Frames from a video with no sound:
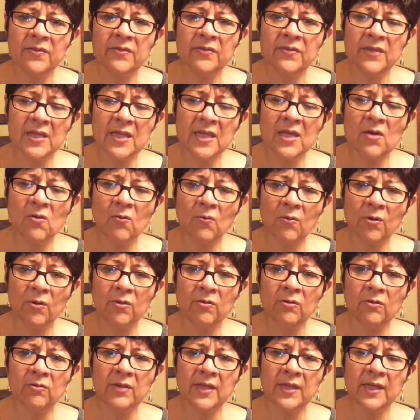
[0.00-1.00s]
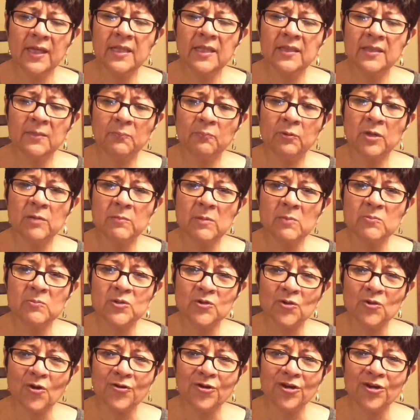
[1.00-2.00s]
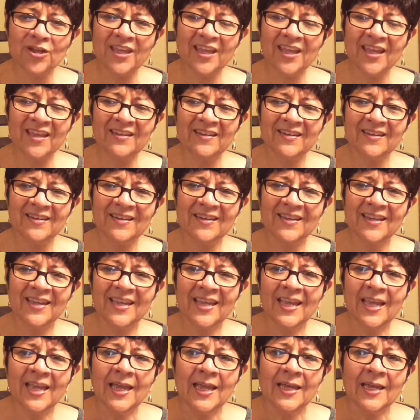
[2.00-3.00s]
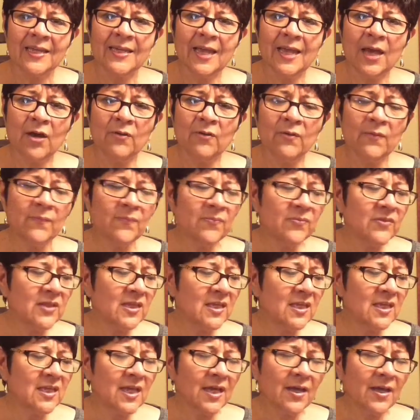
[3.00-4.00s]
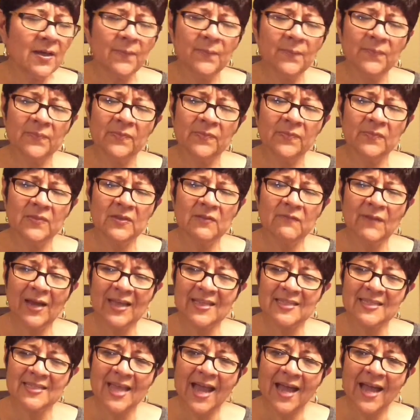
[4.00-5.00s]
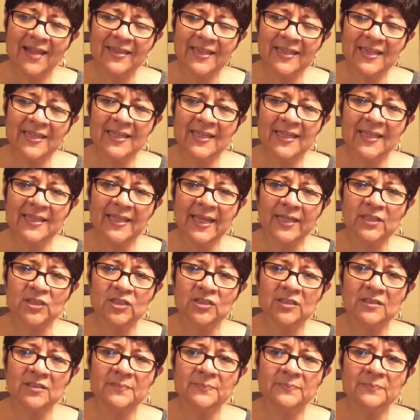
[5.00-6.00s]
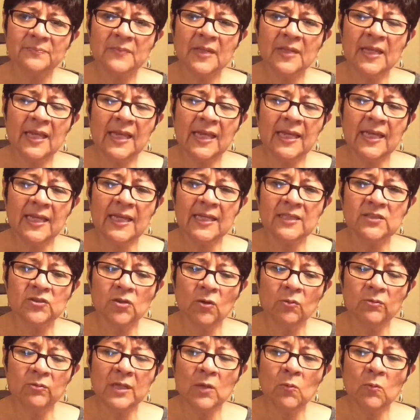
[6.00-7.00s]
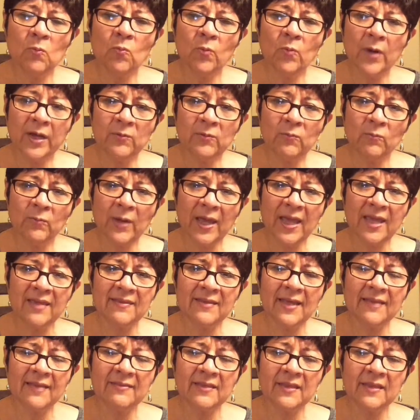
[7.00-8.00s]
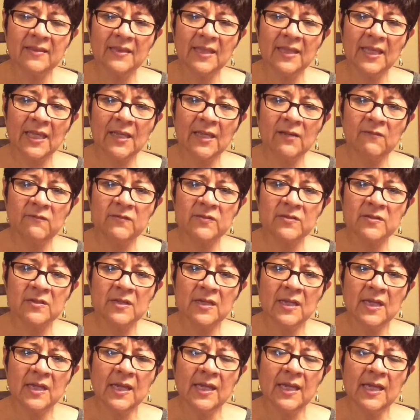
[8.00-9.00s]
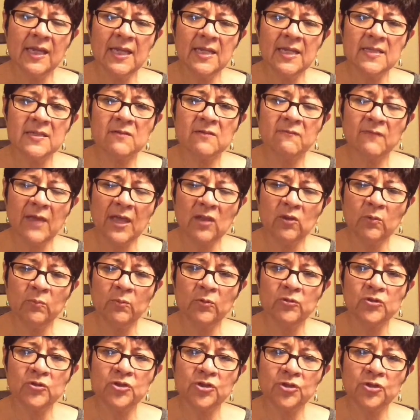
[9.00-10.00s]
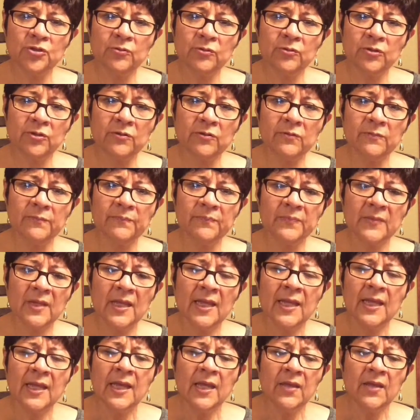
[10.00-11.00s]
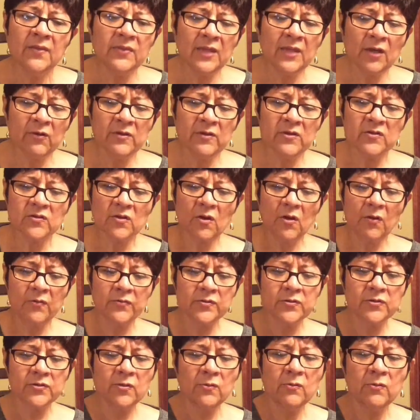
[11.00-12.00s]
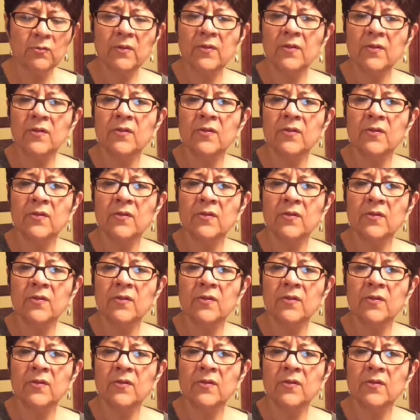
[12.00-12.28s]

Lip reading: the oil in the Premium Starter Kit. Now, the Vitality collection is only one way that the Thieves is available to you. There is also